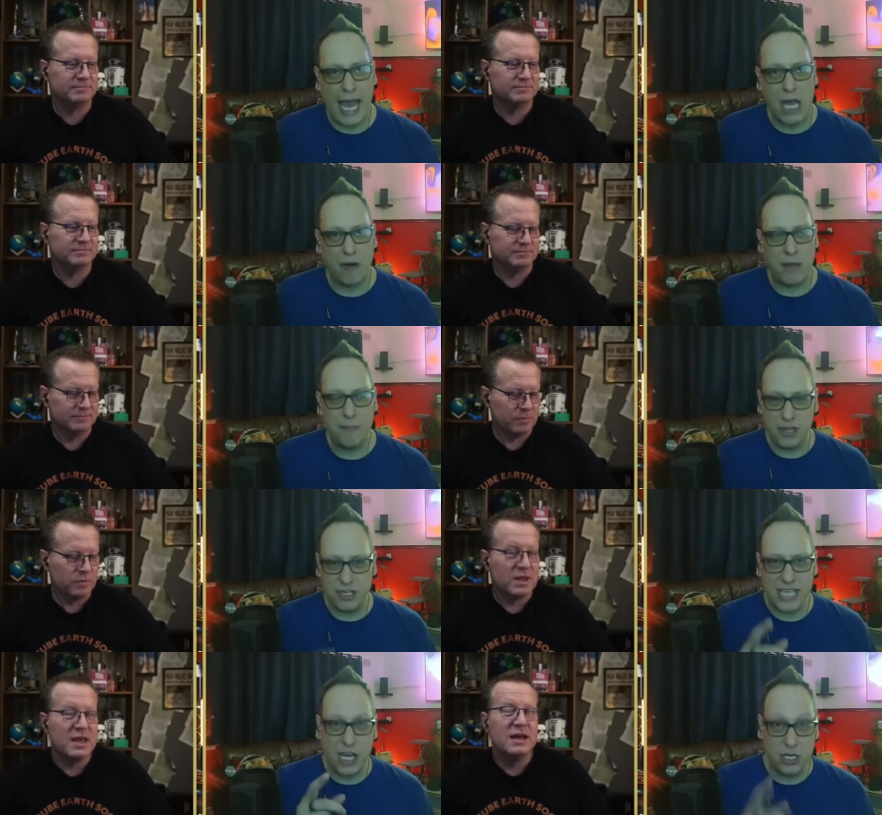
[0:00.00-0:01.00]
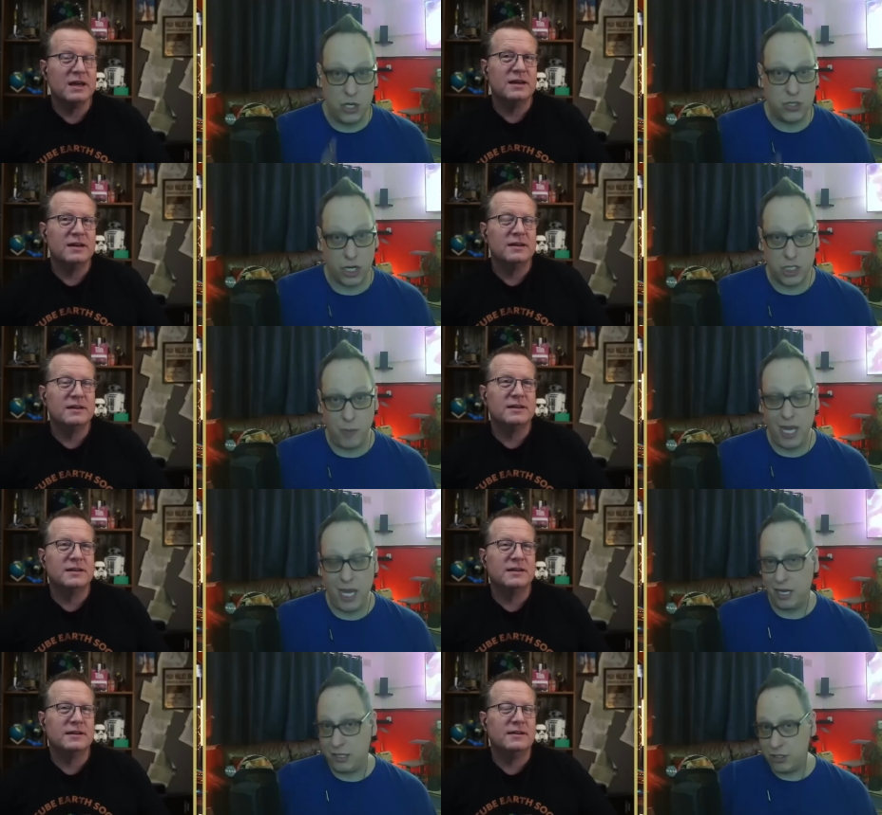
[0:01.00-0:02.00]
Speaker 1: angry. But the second you start
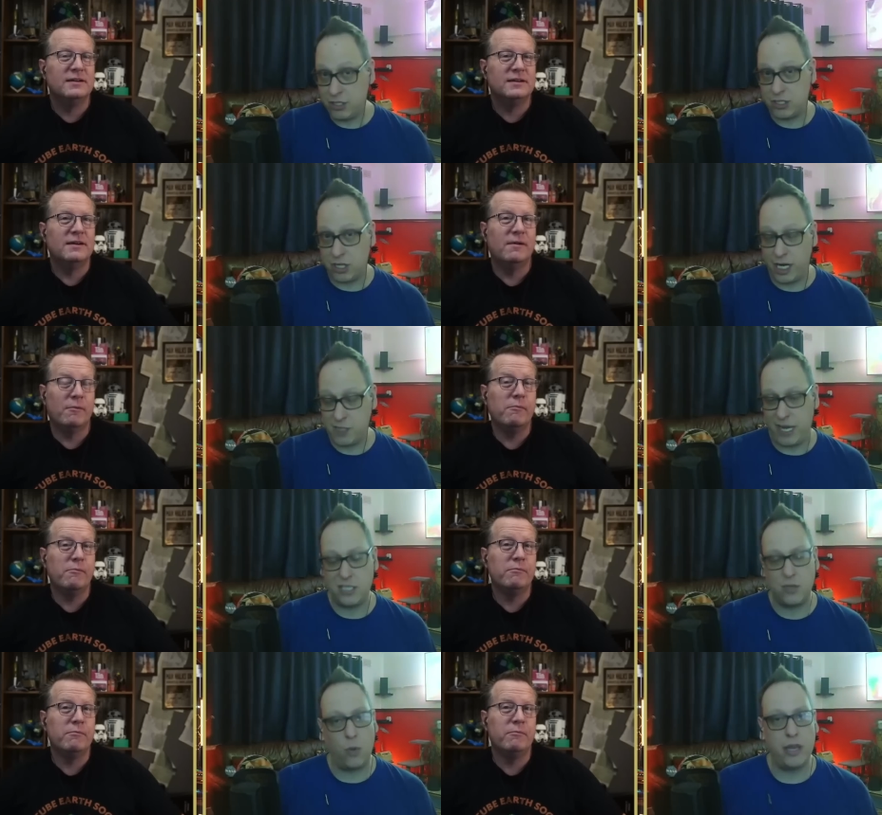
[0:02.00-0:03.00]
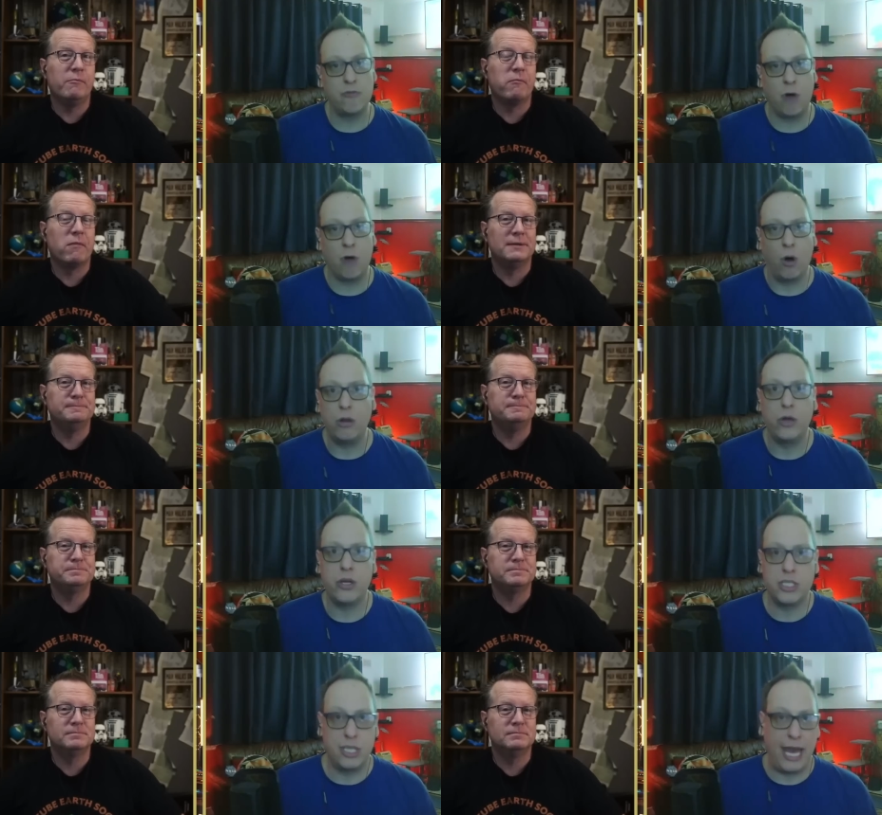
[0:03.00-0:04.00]
speaking and start explaining to them why they're wrong,
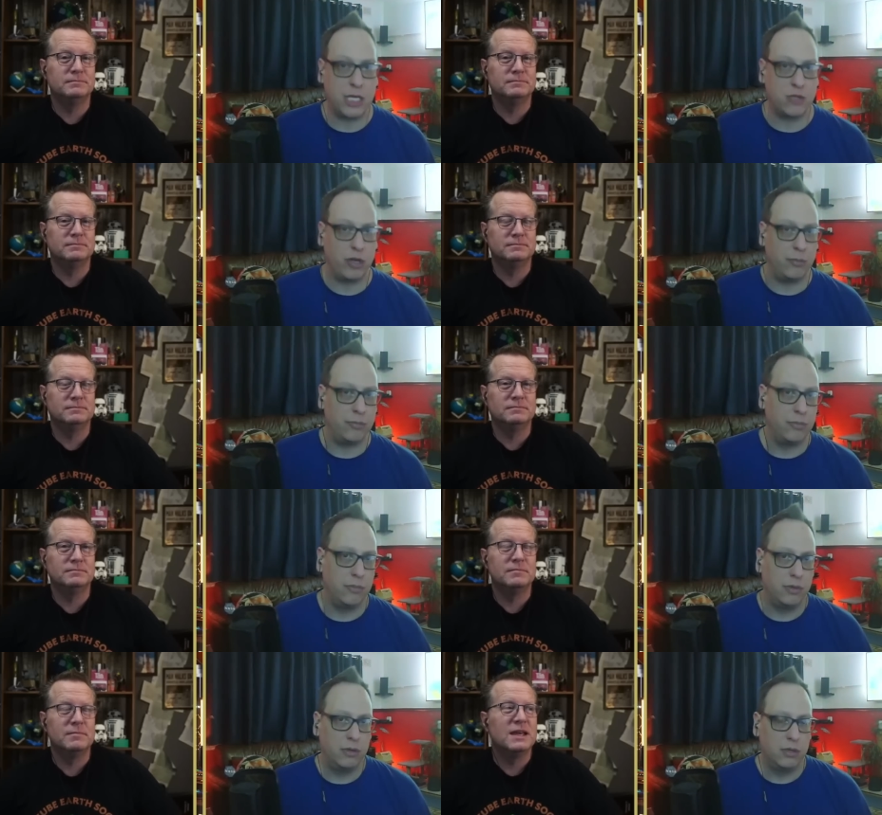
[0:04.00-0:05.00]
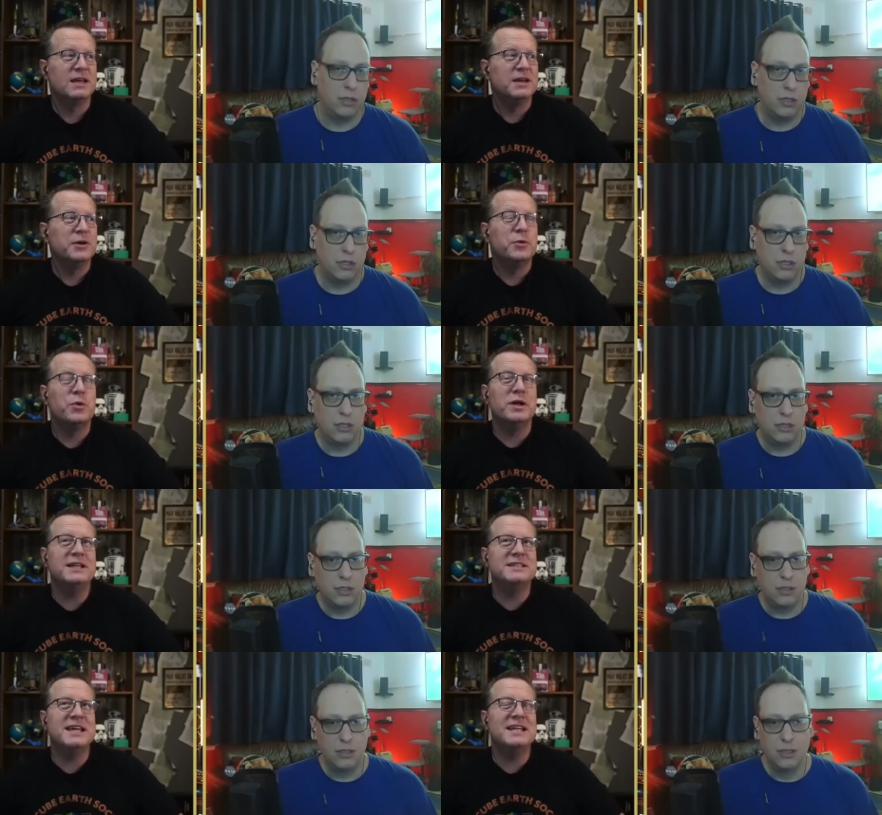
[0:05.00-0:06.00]
no, you're just lecturing them.
Speaker 2: Well,
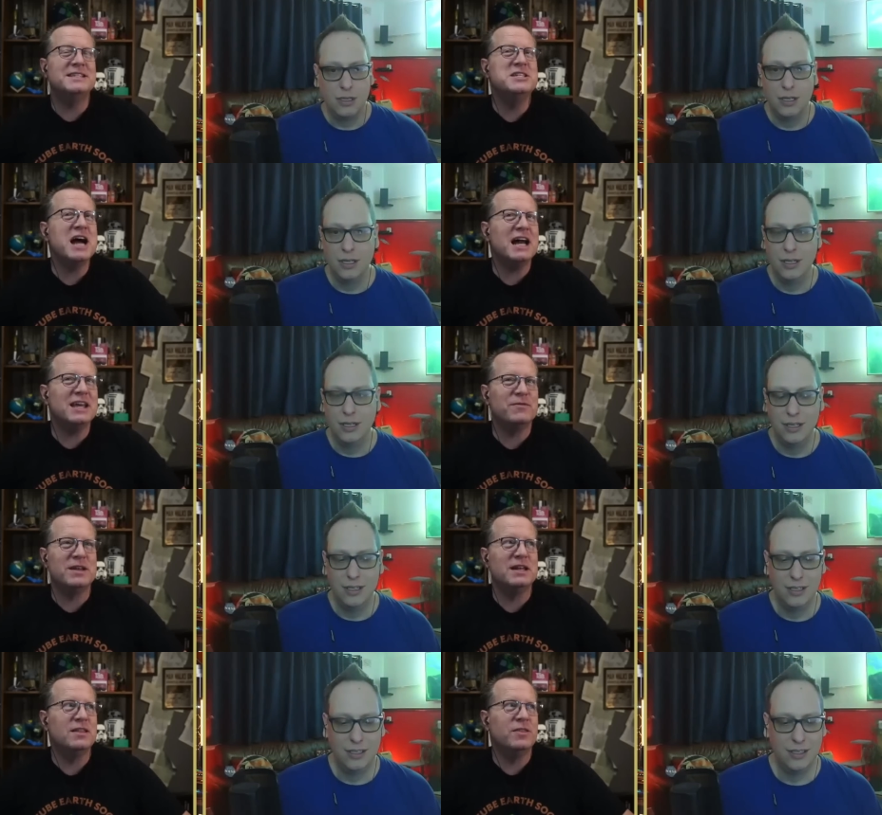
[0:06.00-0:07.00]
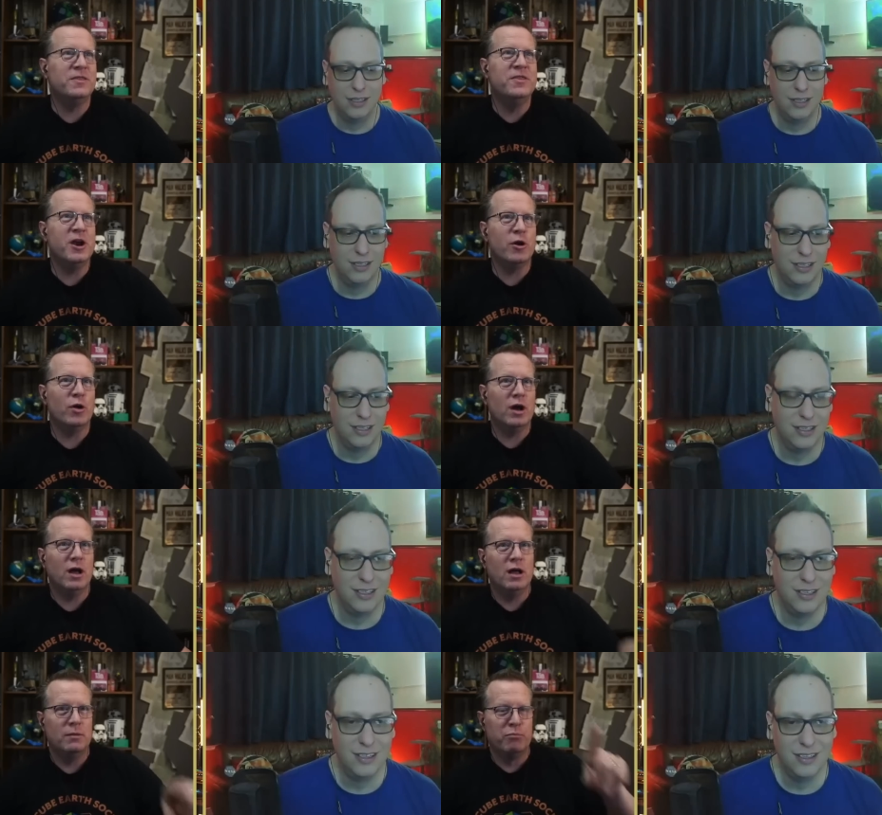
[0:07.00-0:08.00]
it's it's not even their
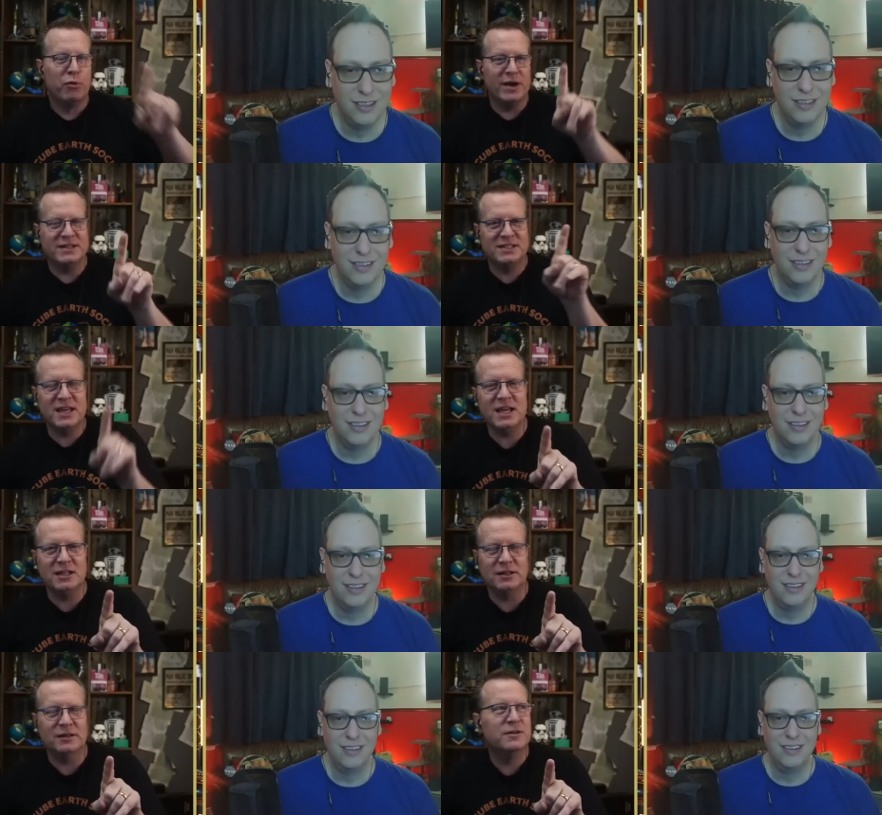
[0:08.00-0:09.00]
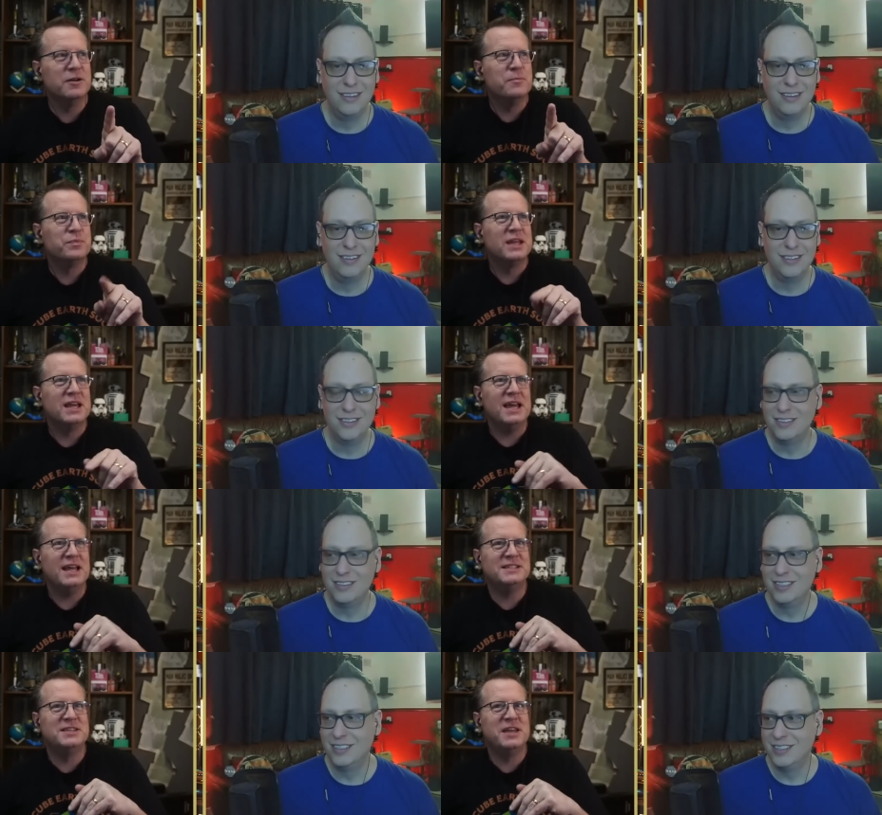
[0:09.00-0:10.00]
point singular.
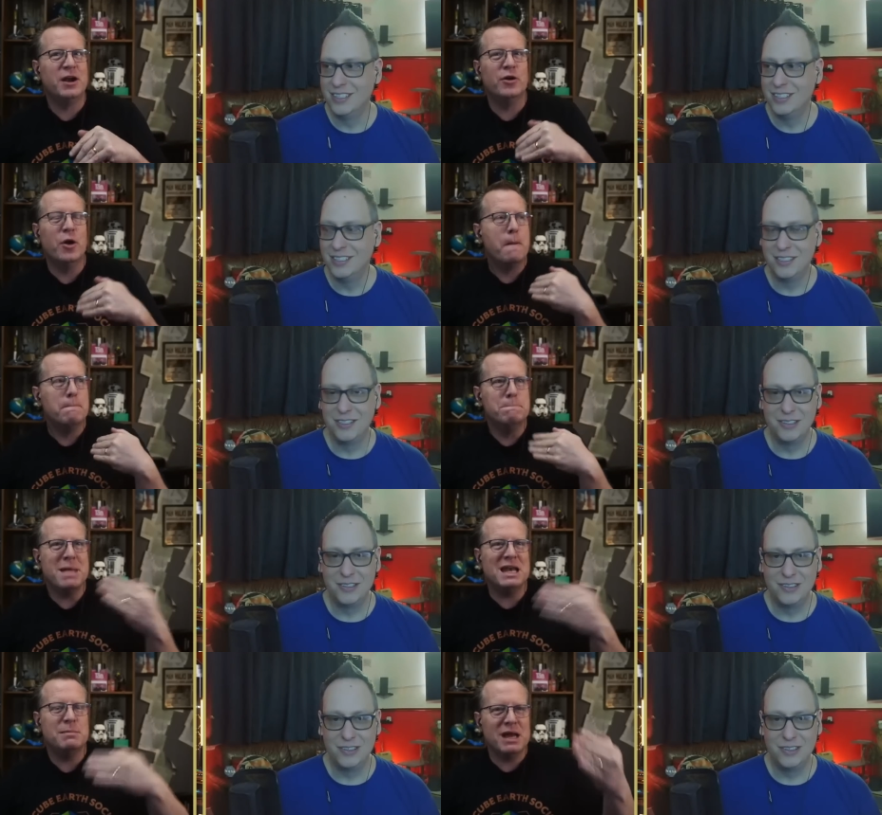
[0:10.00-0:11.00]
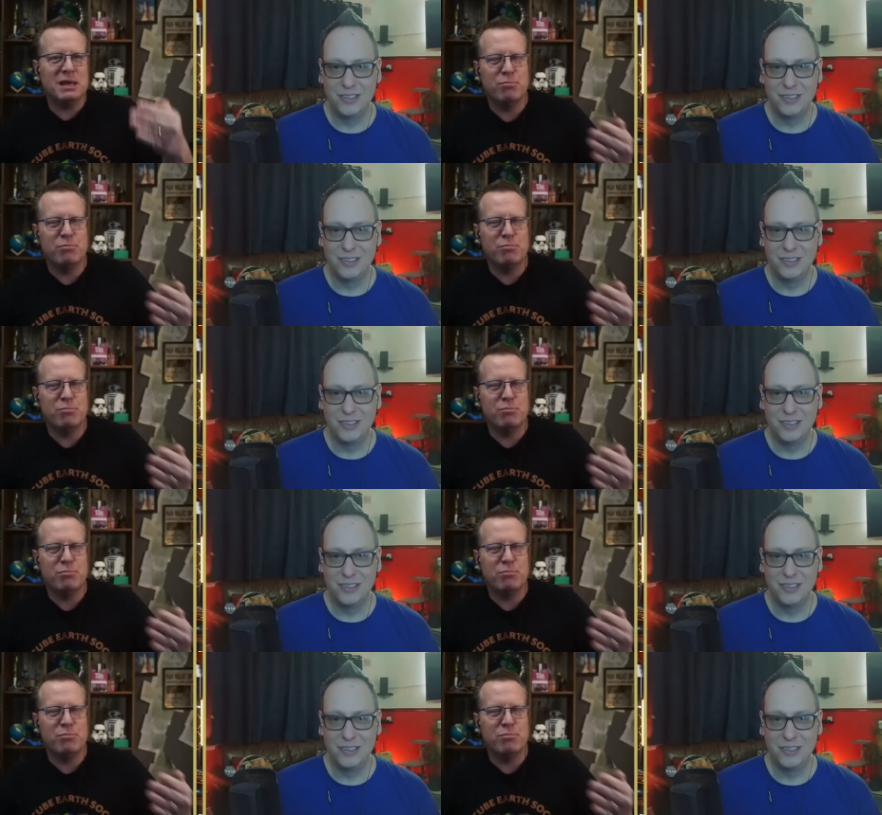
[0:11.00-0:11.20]
It's their many, many